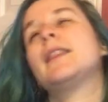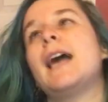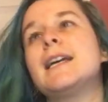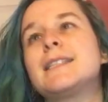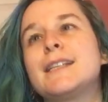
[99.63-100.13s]

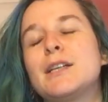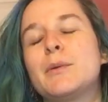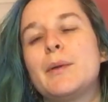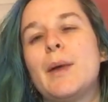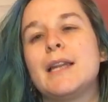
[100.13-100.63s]
Last year
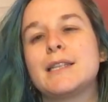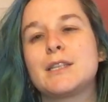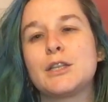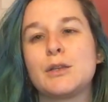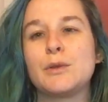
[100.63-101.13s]
we went
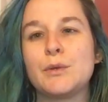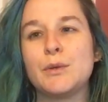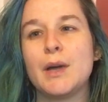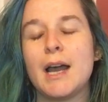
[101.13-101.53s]
to